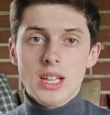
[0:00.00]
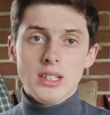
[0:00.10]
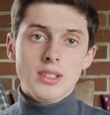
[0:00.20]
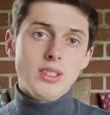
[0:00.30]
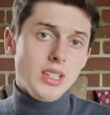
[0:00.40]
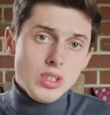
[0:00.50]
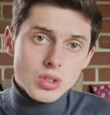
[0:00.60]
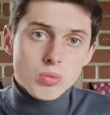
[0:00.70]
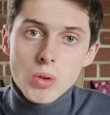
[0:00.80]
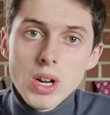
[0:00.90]
and it
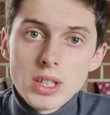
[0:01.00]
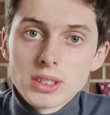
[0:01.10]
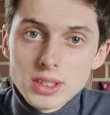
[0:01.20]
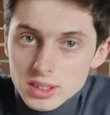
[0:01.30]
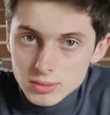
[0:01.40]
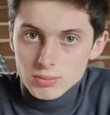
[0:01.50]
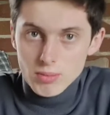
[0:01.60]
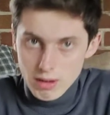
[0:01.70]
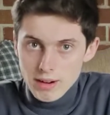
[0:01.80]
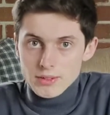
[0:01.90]
just works
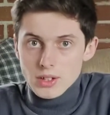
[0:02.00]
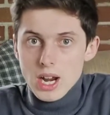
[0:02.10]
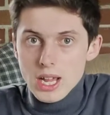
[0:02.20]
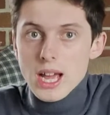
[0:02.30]
wherever I